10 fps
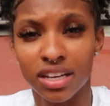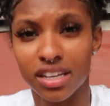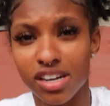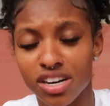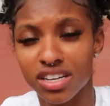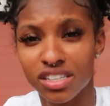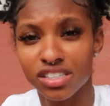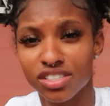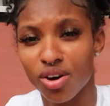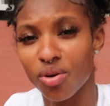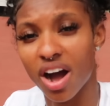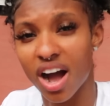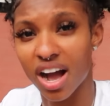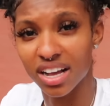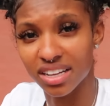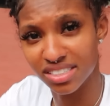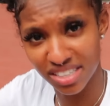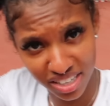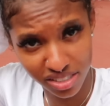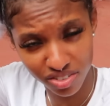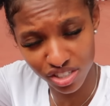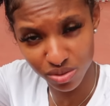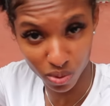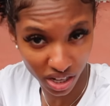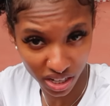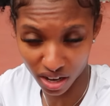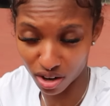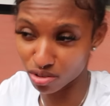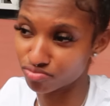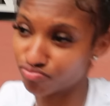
Y'all, it's so hot. I just finished working out.